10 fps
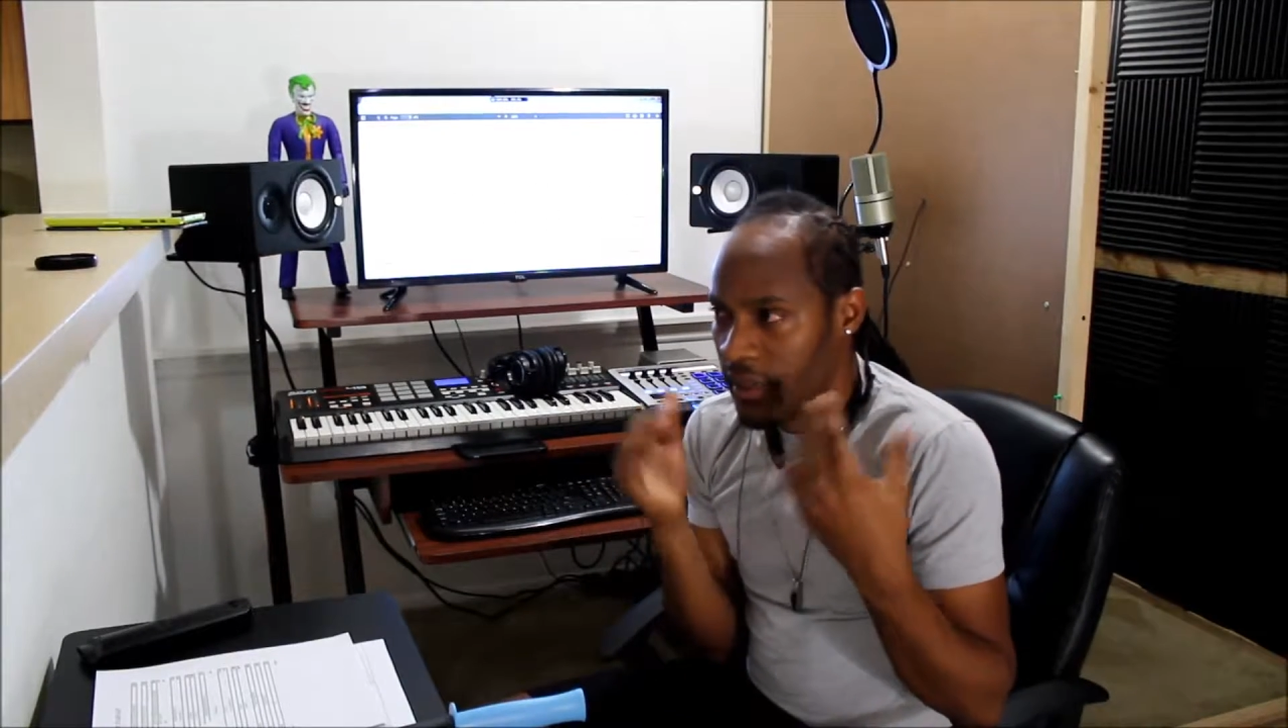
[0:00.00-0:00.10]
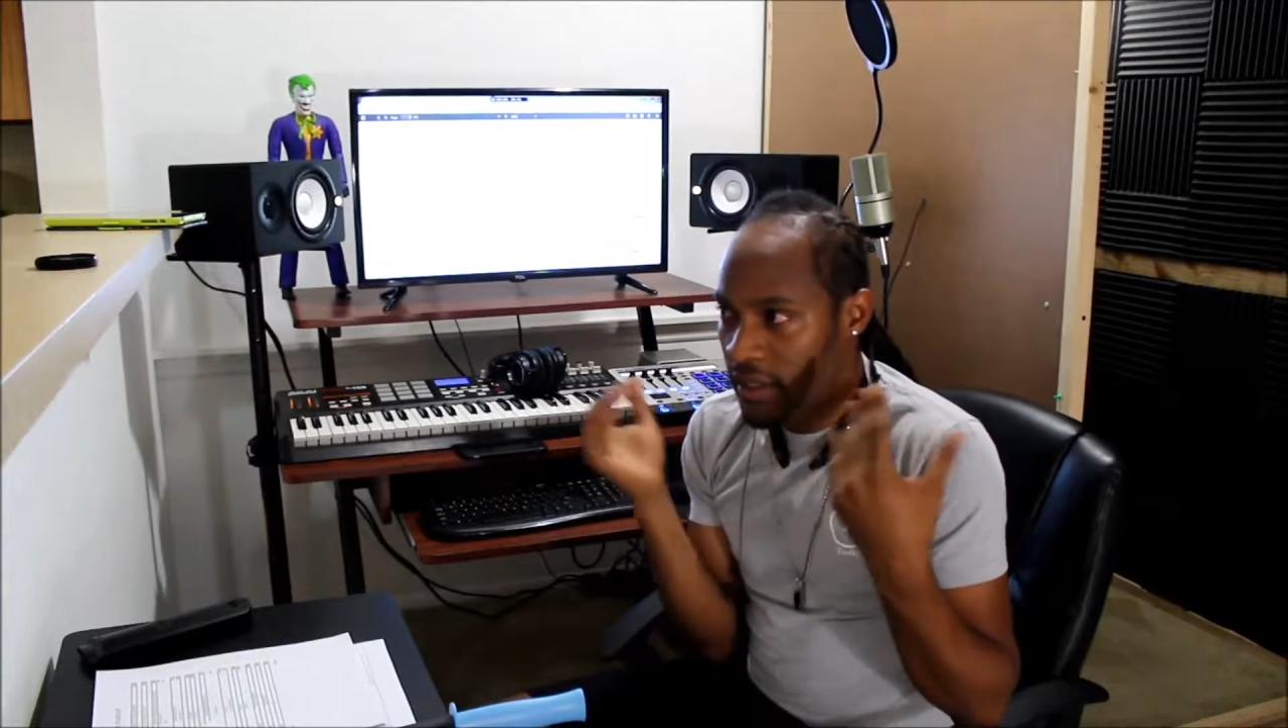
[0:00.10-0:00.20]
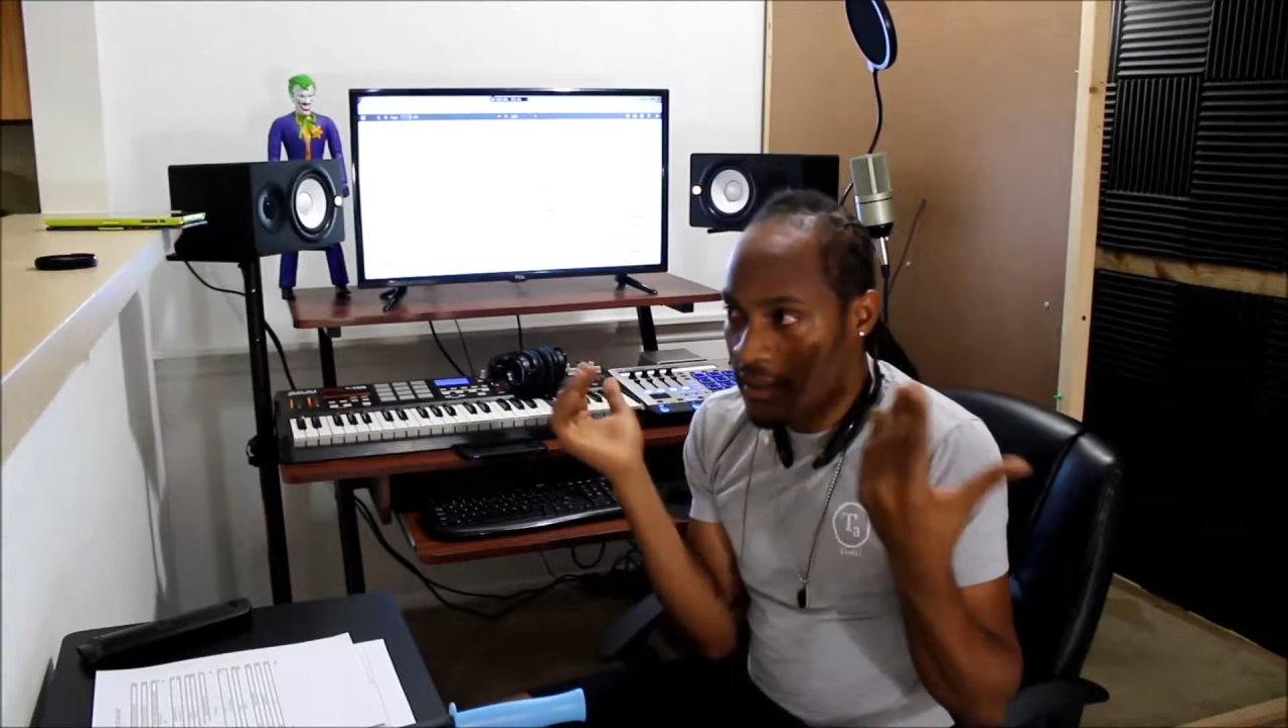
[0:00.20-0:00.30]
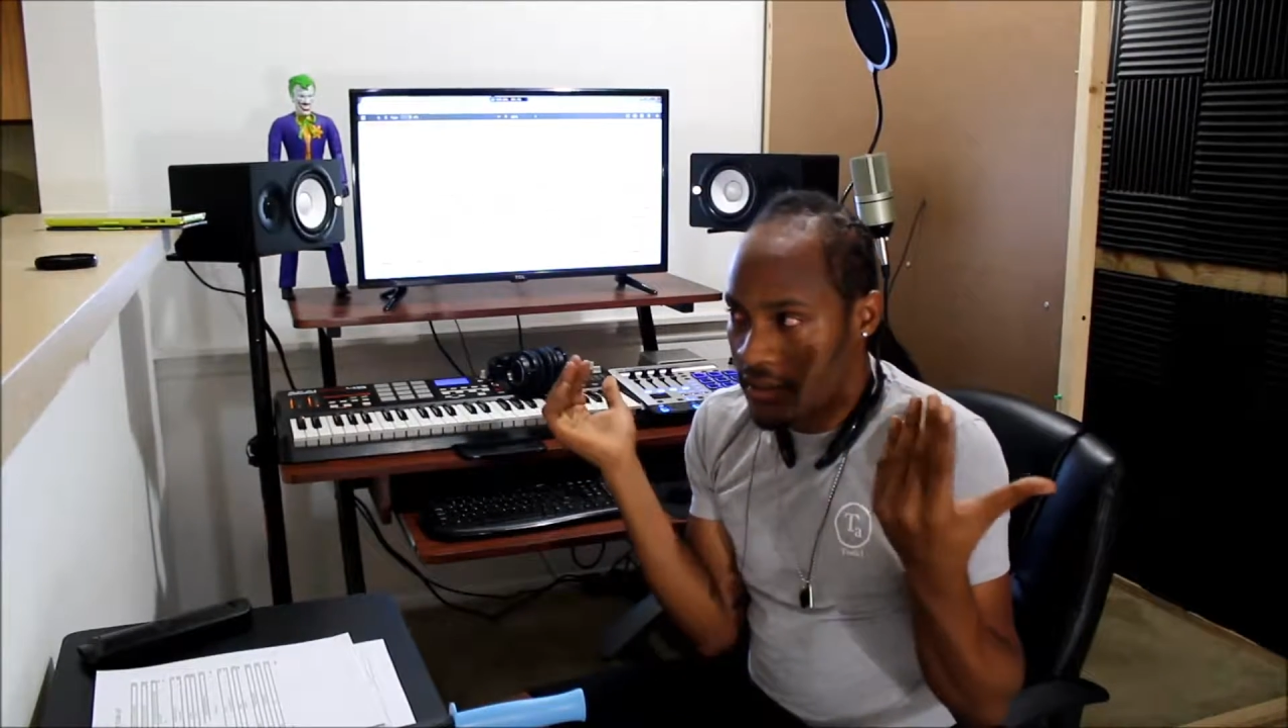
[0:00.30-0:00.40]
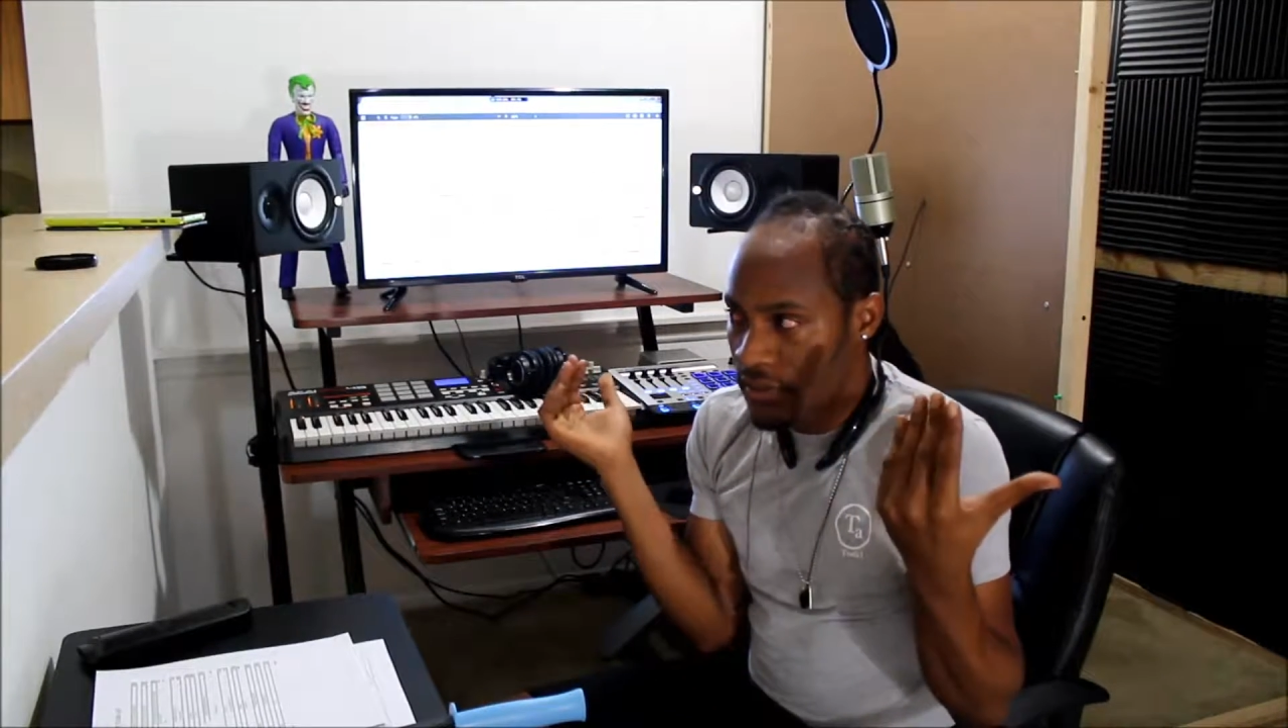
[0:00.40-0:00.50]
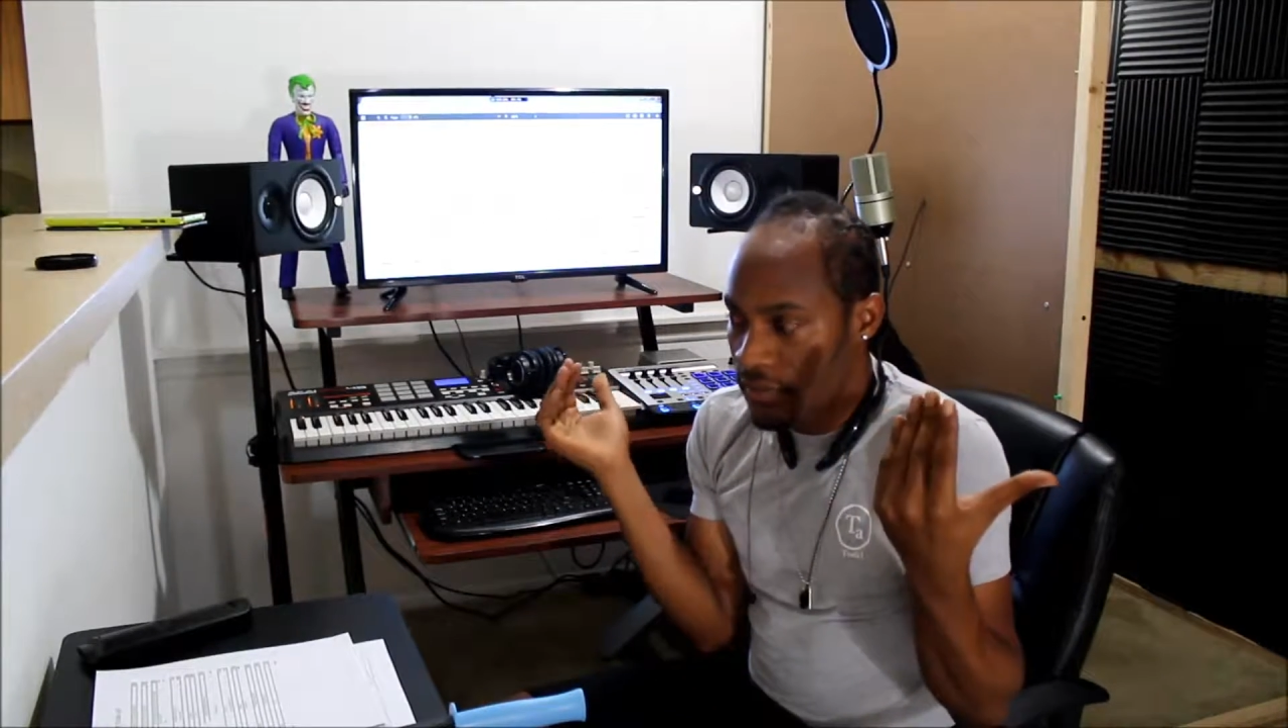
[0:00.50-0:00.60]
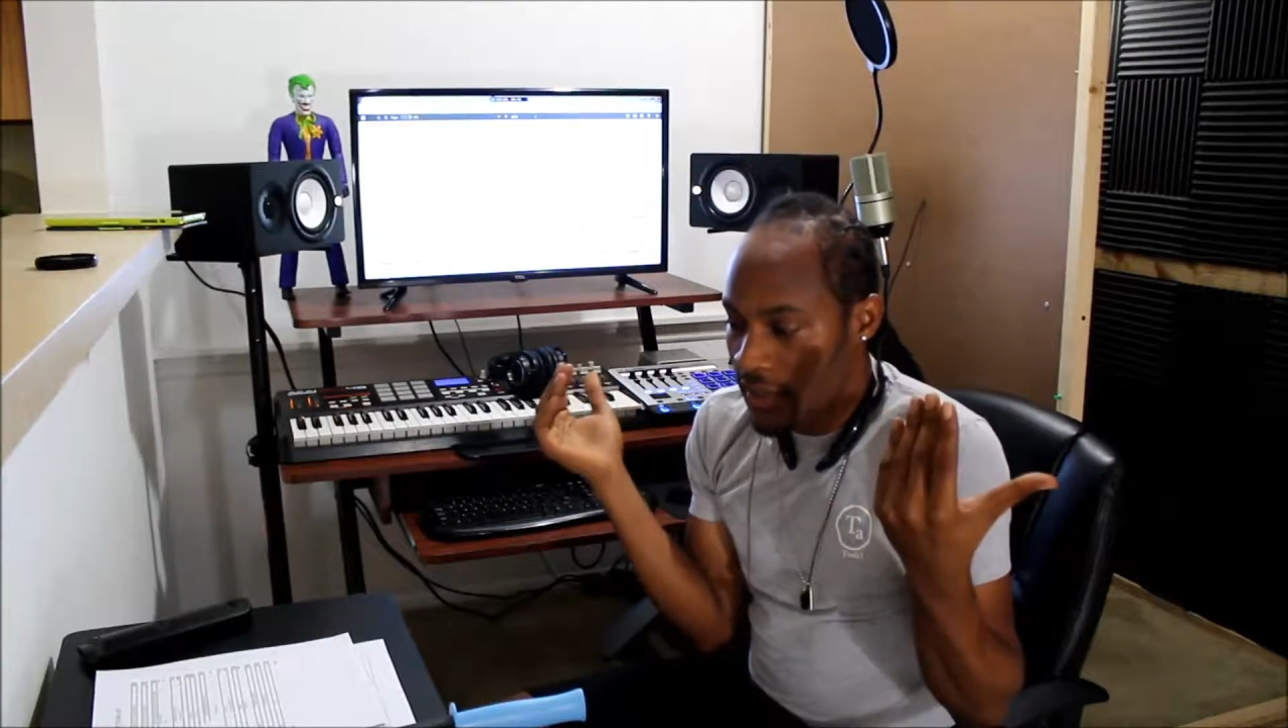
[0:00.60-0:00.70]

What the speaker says: because